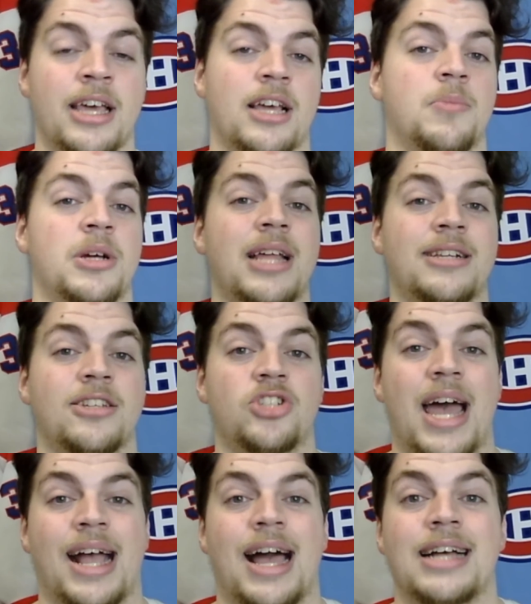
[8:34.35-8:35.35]
Compare that to
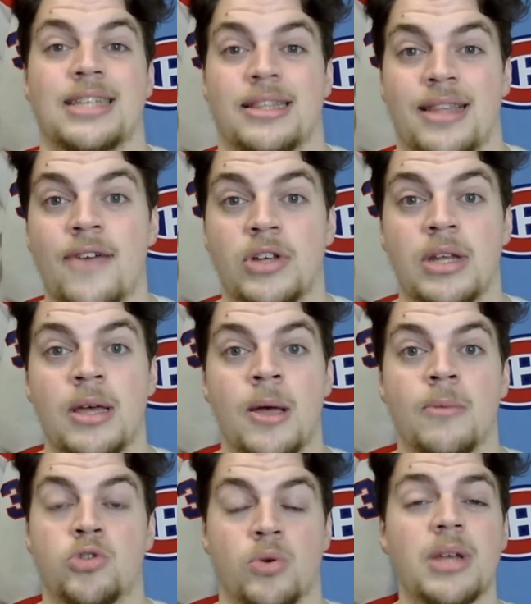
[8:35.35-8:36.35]
Jack Eye's 11.
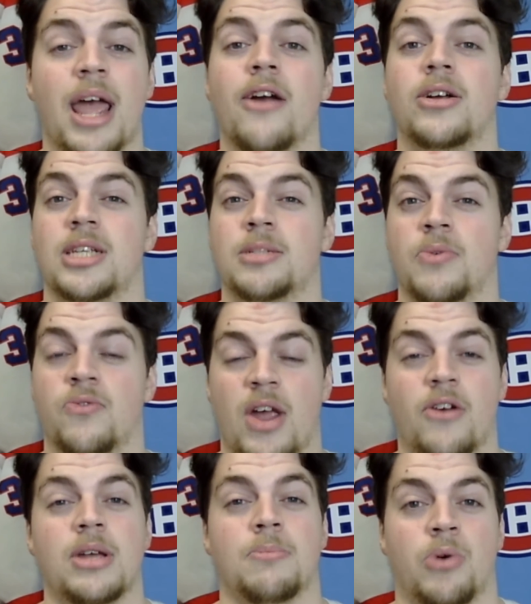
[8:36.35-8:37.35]
Jordan Harris has been
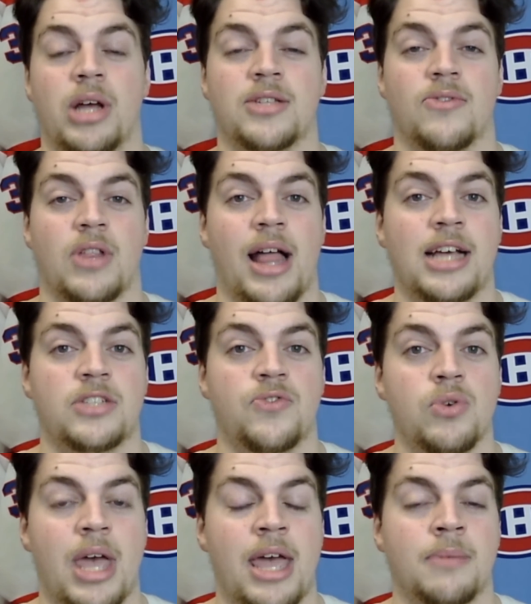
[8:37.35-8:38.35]
very impressive the last
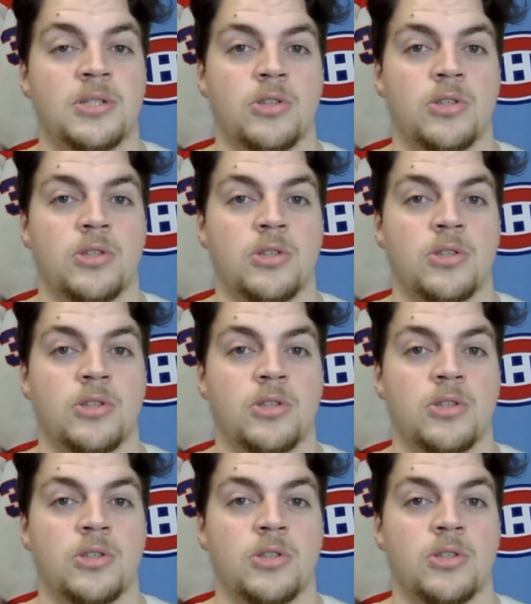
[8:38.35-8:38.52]
few games,